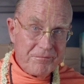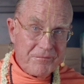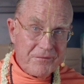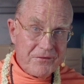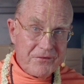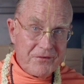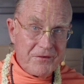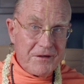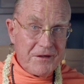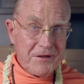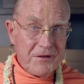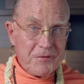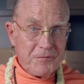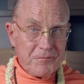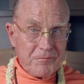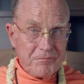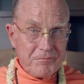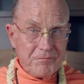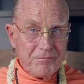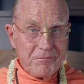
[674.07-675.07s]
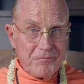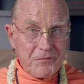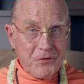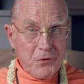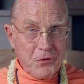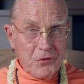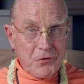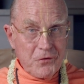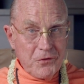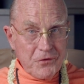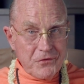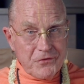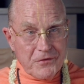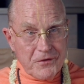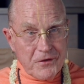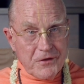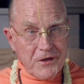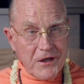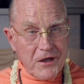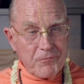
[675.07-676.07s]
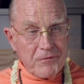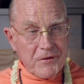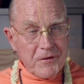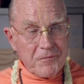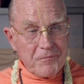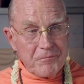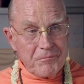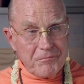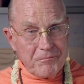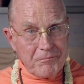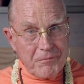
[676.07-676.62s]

seeing Krishna coming